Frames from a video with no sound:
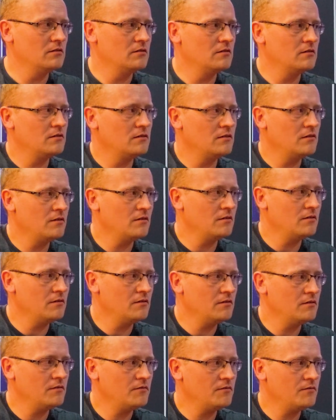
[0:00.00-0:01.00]

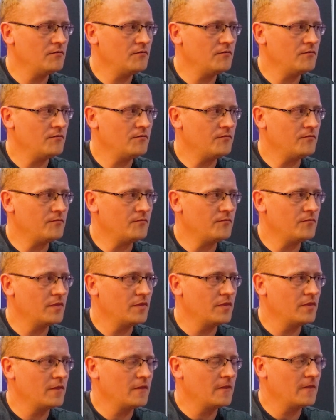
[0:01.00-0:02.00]

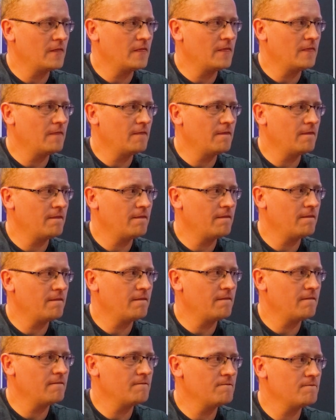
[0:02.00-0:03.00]

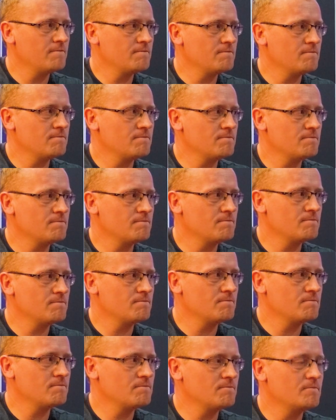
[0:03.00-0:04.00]

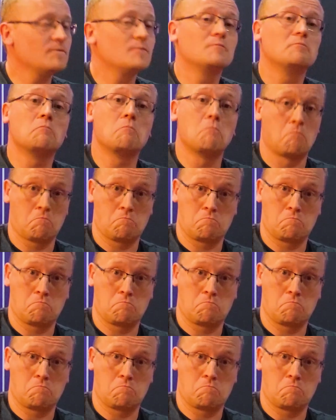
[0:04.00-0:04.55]
The person shown says nothing.